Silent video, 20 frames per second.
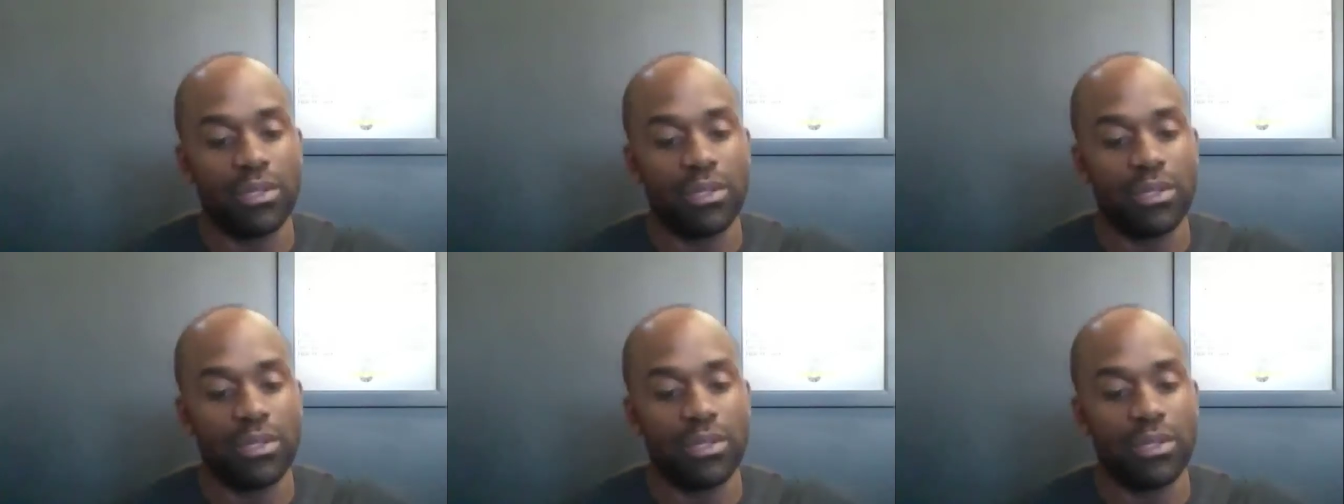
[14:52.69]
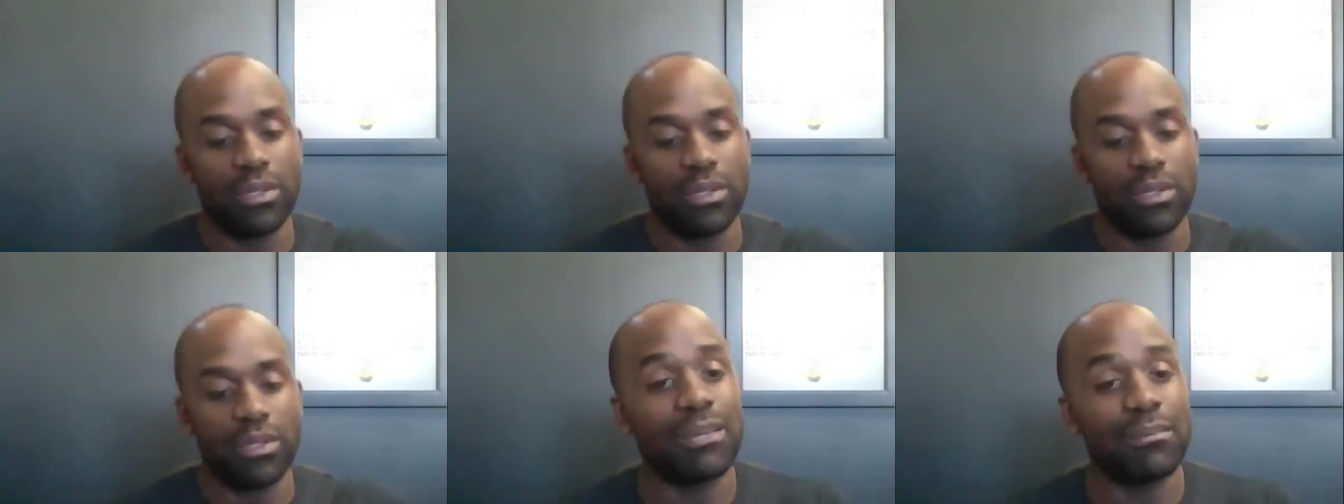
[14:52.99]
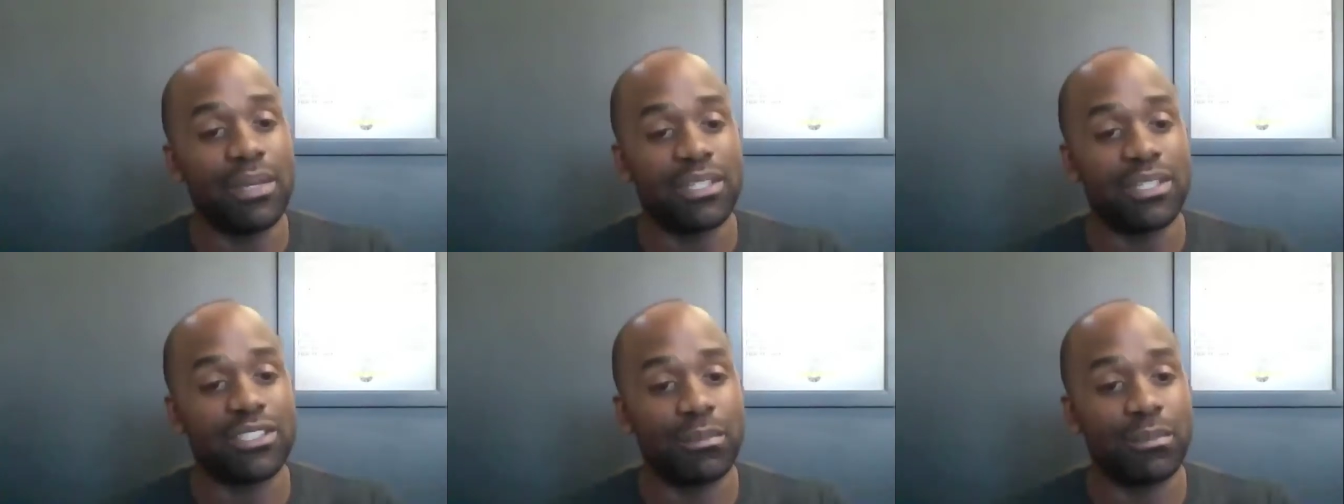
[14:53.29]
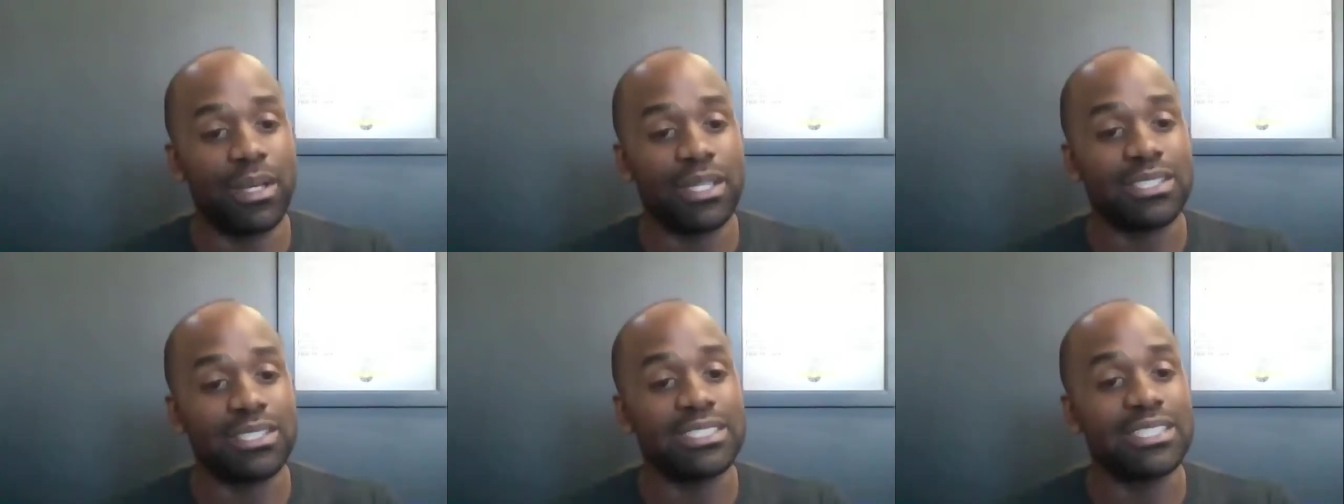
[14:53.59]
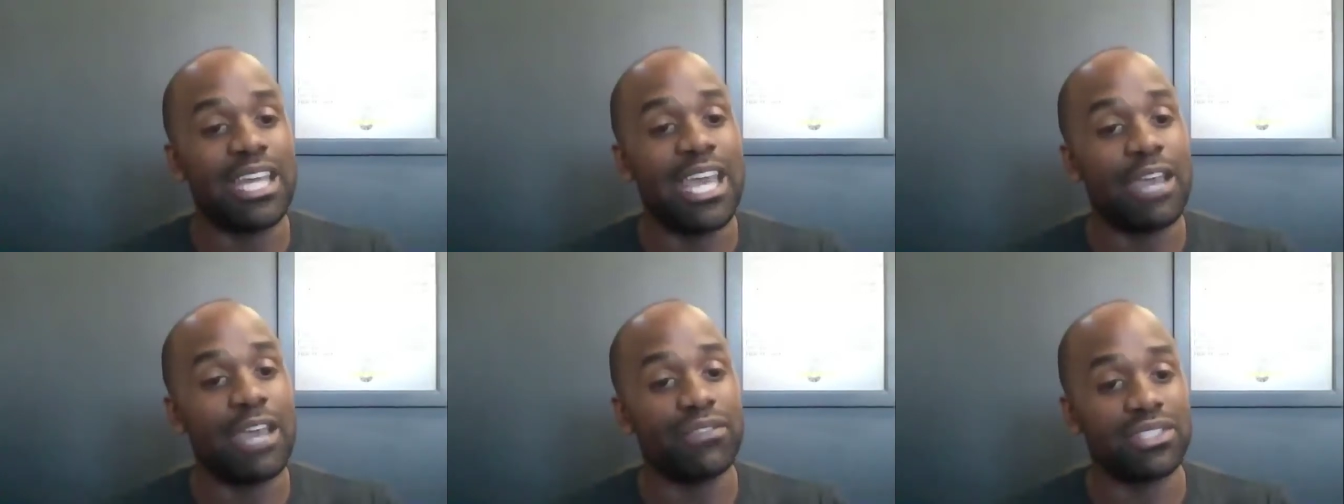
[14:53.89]
but I can make sure my
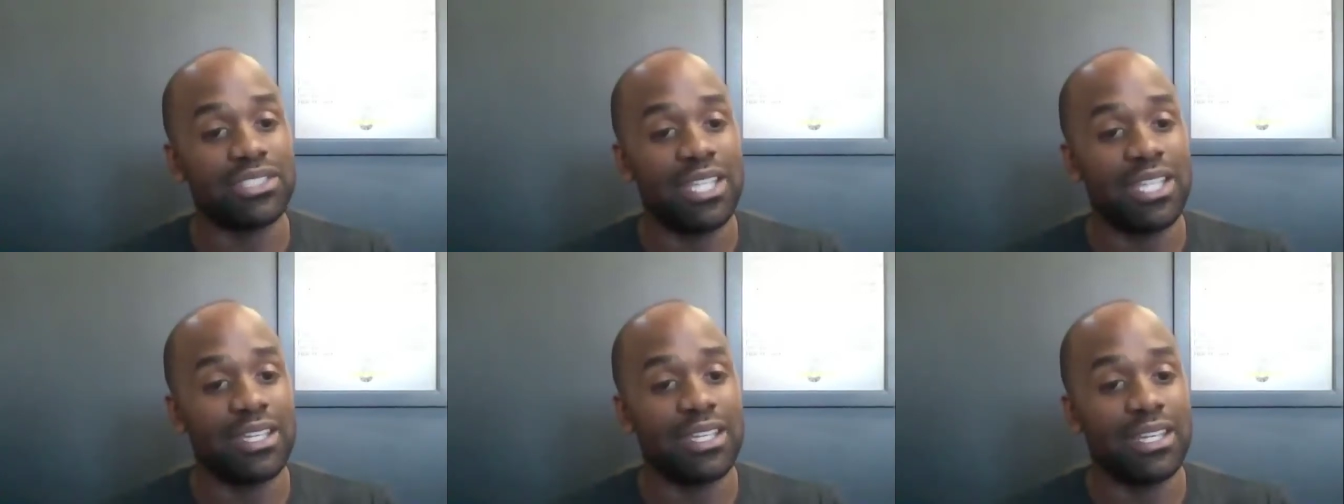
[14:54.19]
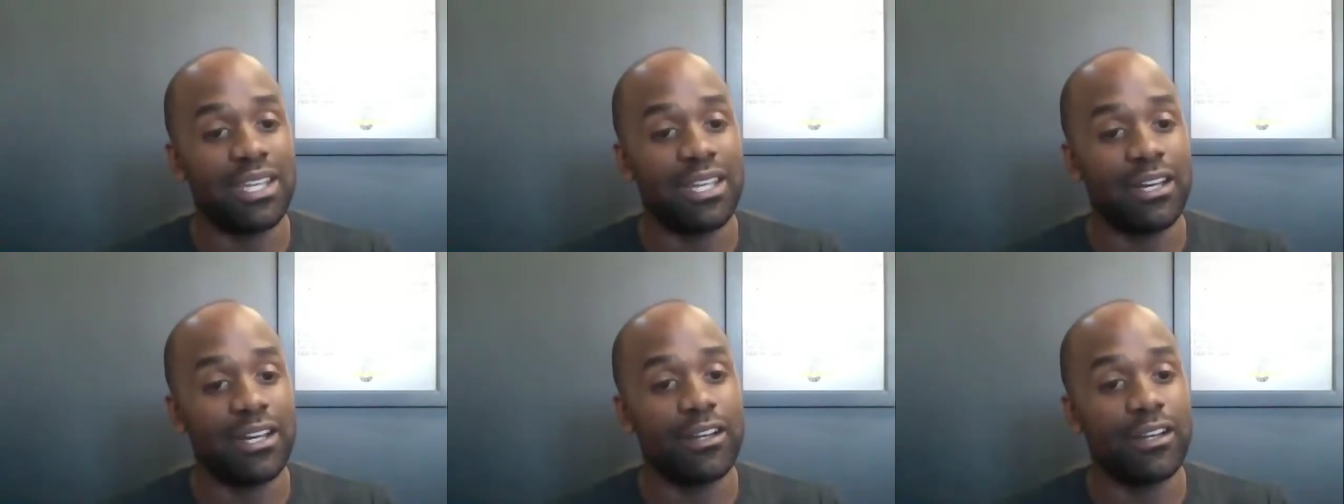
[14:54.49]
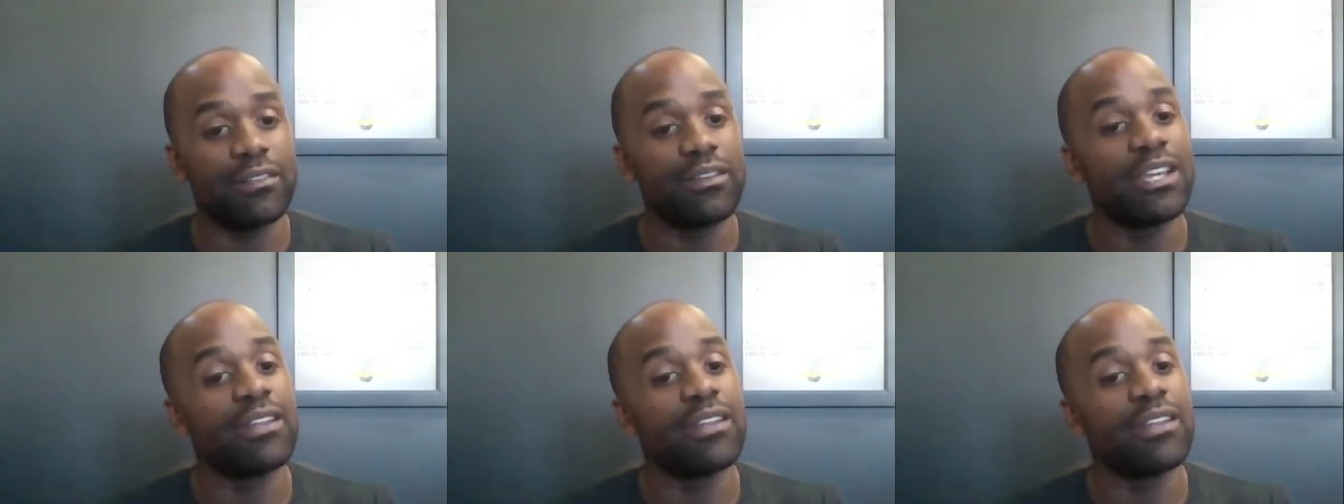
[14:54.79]
staff is taken care of.